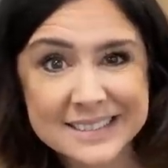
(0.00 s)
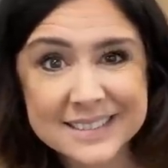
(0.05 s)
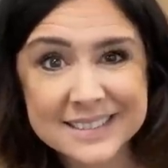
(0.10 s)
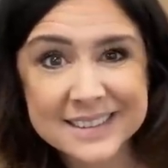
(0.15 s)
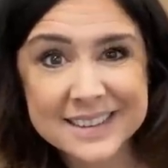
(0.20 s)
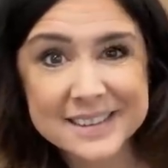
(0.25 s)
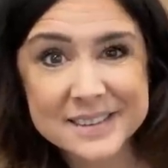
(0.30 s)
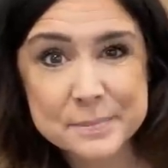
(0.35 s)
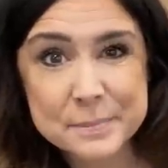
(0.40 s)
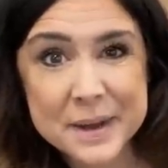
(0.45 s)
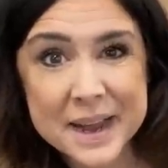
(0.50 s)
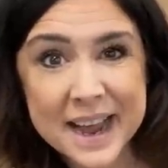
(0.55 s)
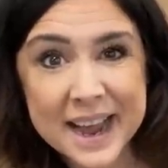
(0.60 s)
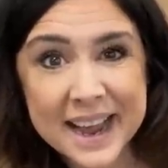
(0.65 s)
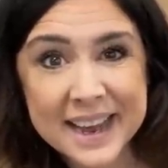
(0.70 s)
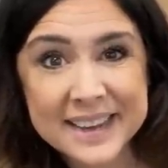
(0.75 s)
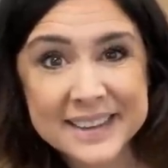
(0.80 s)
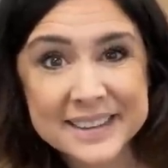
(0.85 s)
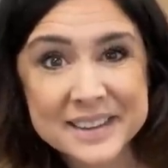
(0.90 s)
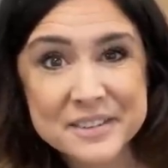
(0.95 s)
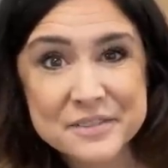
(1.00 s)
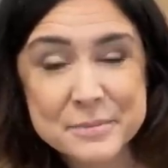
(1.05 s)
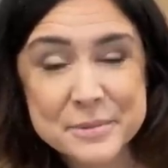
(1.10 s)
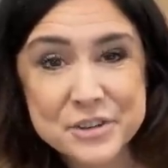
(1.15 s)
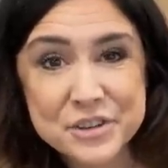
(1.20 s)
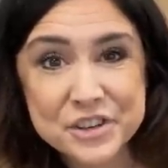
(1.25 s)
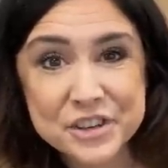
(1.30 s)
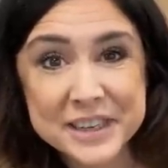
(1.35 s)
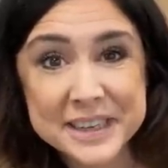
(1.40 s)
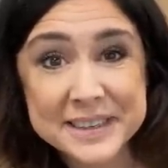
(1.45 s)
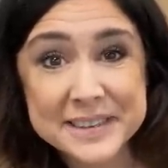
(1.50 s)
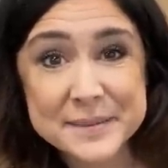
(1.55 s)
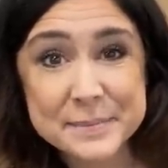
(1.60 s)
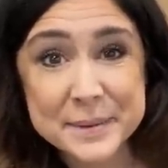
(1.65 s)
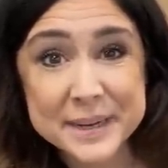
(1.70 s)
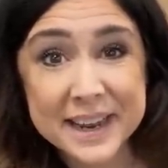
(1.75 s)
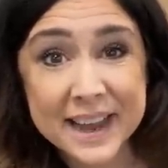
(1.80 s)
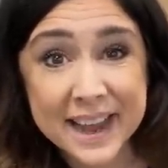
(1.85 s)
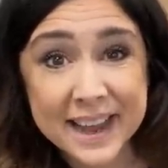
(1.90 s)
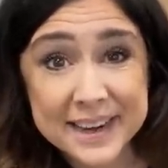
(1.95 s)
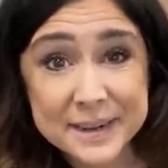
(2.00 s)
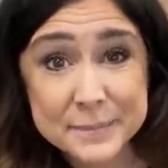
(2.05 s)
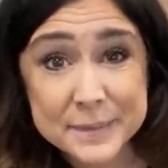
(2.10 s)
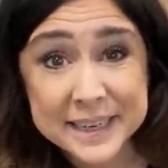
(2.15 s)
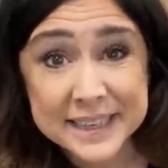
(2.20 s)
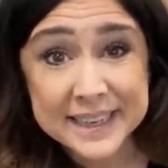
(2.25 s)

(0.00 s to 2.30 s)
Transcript: this pile of machines behind me.